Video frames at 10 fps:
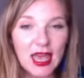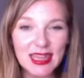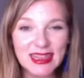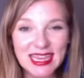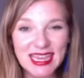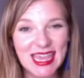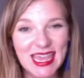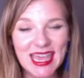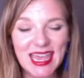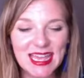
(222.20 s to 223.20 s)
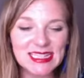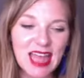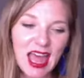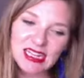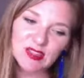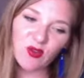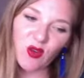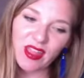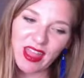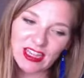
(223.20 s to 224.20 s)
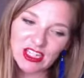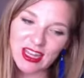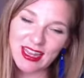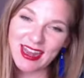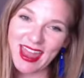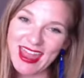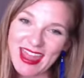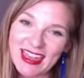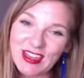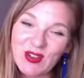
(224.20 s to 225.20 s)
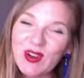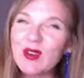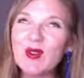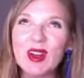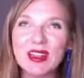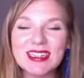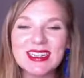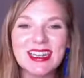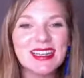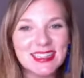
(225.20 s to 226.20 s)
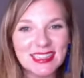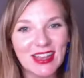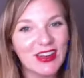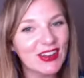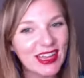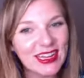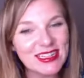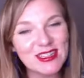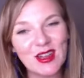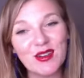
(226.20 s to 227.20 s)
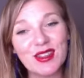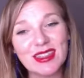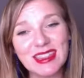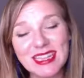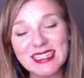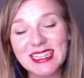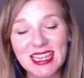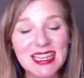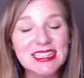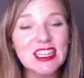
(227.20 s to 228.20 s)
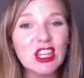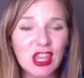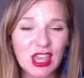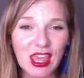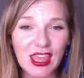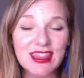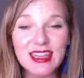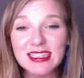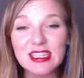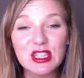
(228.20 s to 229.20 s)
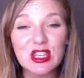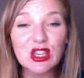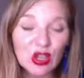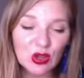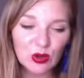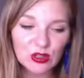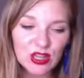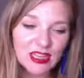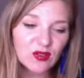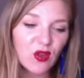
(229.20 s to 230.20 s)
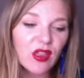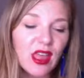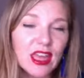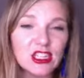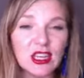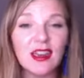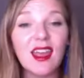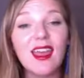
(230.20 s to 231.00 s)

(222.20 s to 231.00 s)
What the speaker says: the E is exfoliation, and you are wanting to let your ladies know that this is key. This is huge. Exfoliation